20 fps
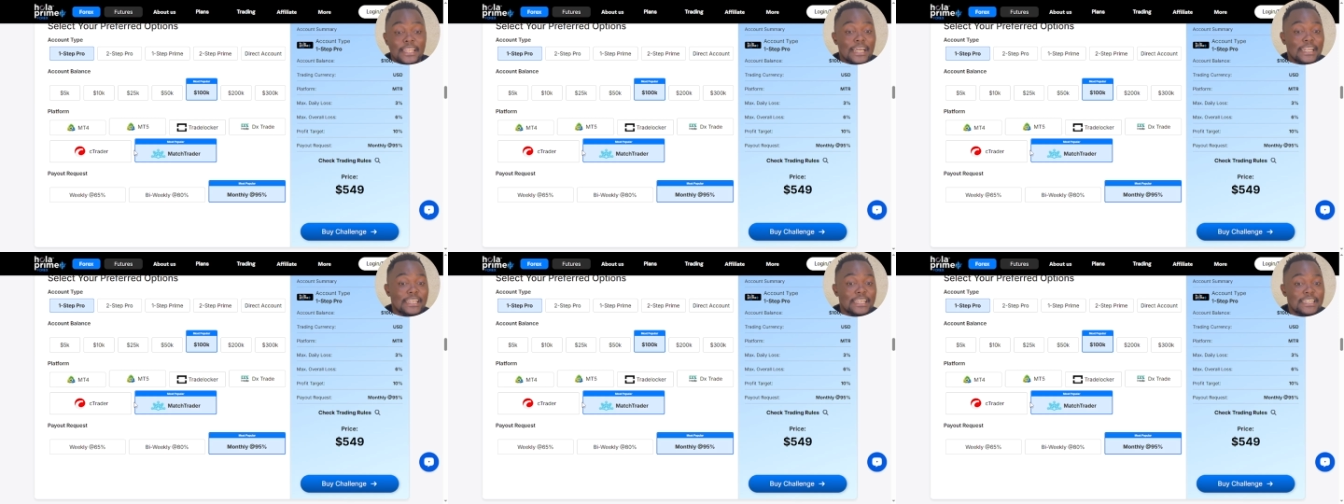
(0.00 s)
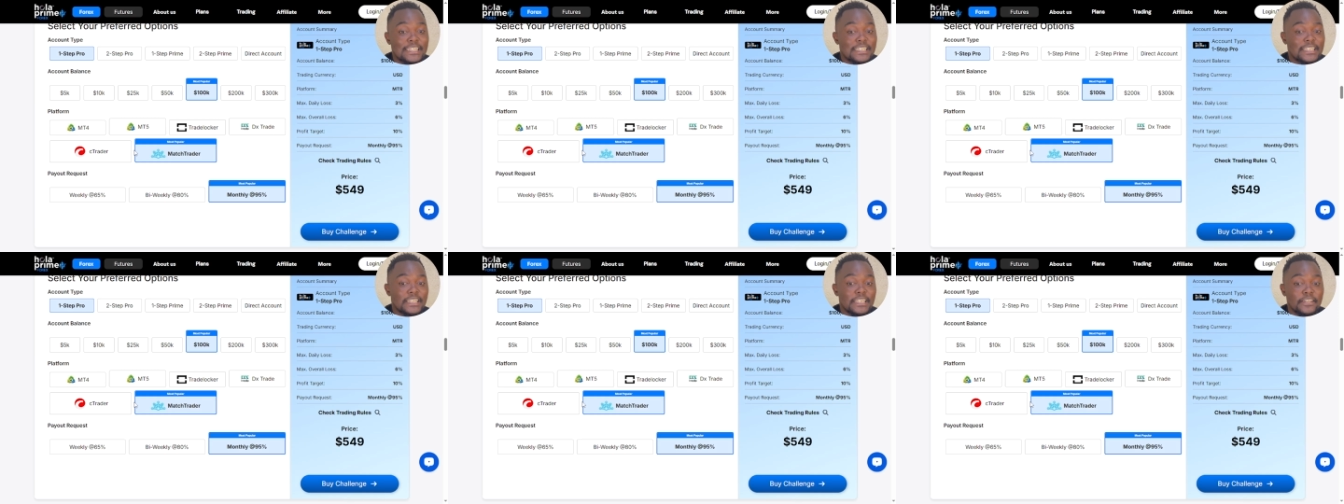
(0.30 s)
That
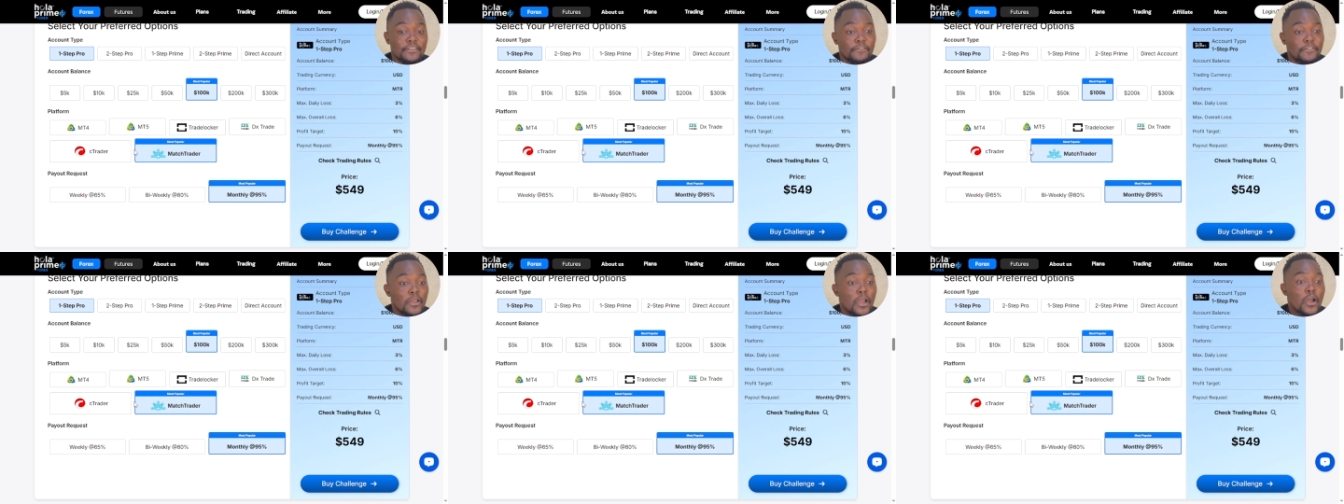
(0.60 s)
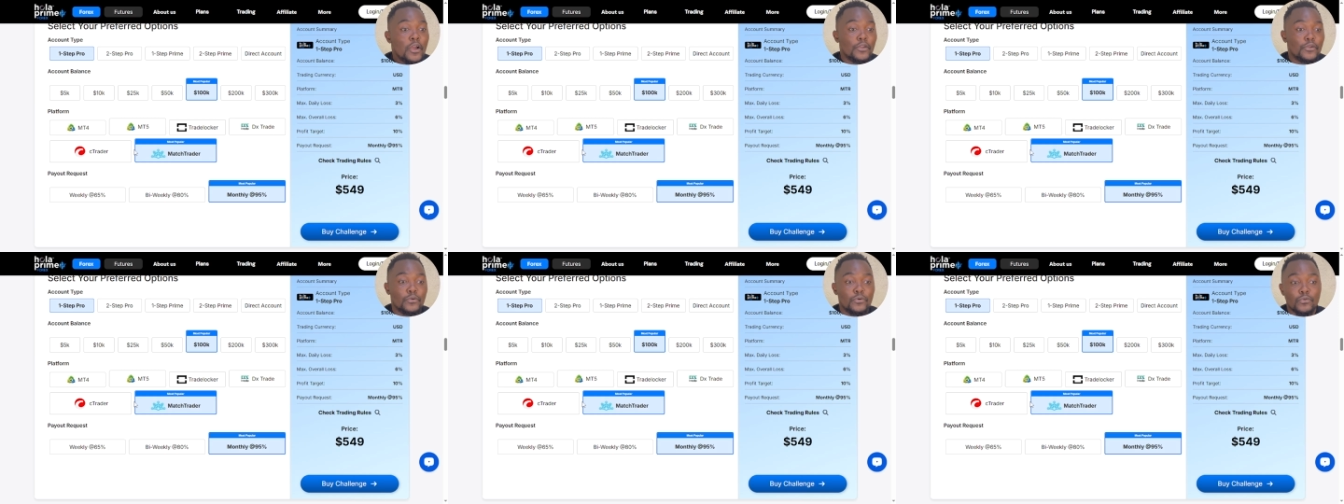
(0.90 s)
is if
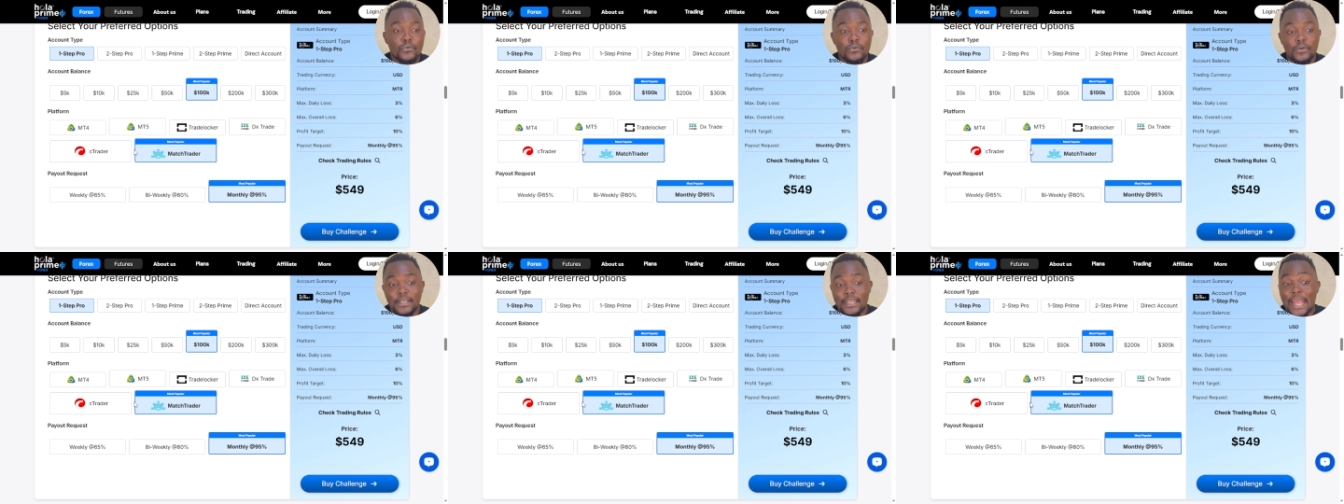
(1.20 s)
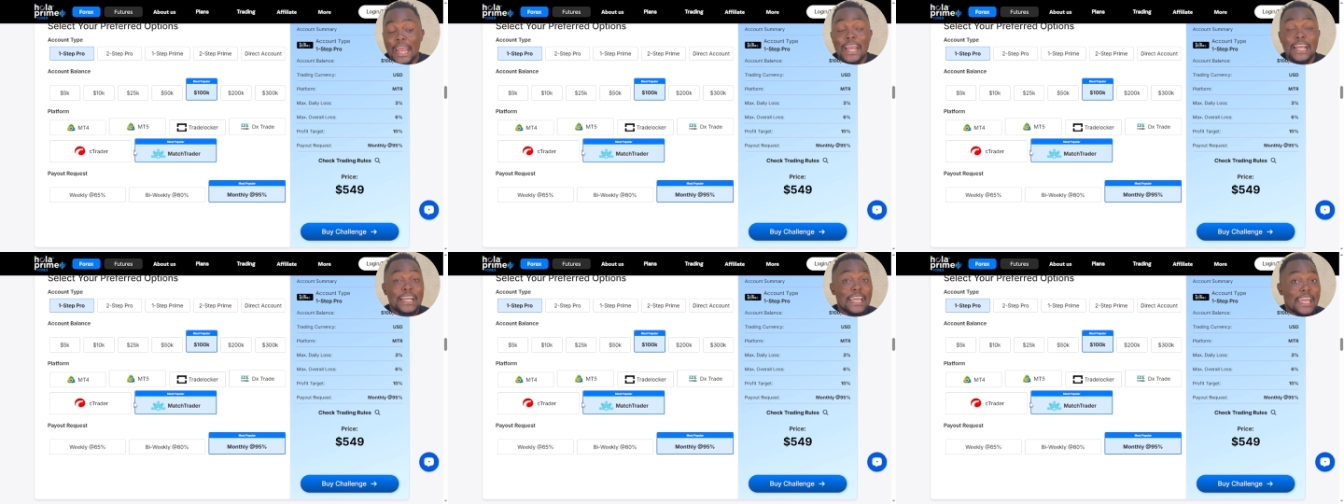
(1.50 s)
you
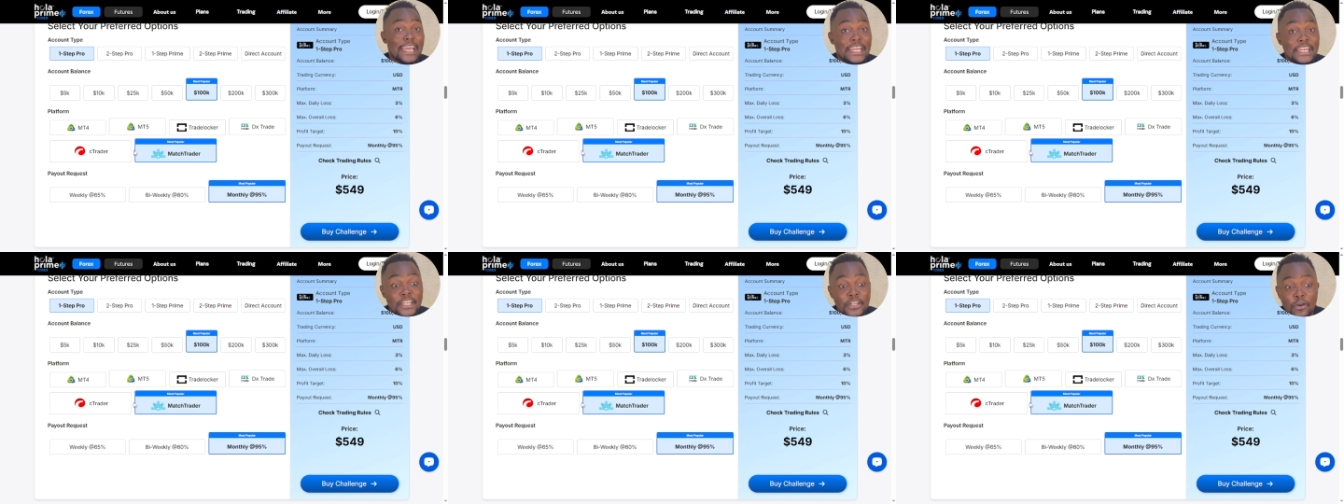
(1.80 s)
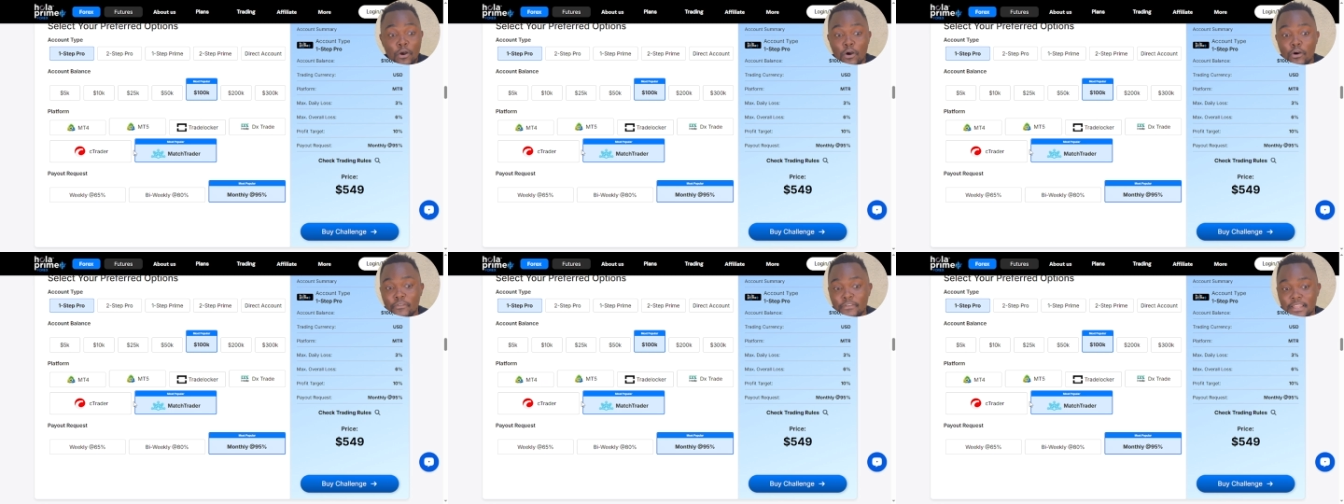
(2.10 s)
like
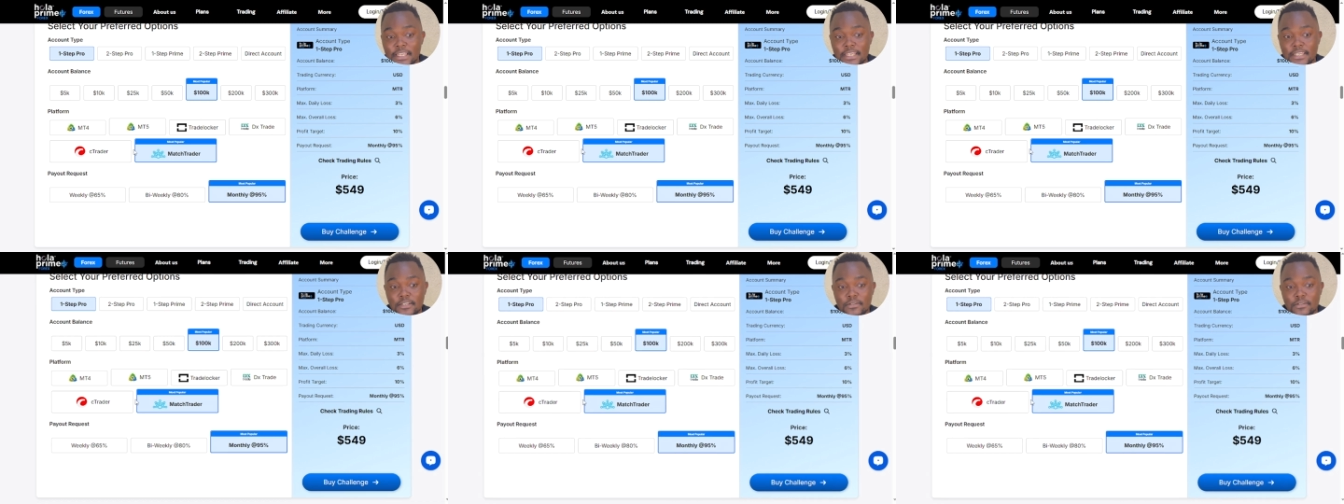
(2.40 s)
any of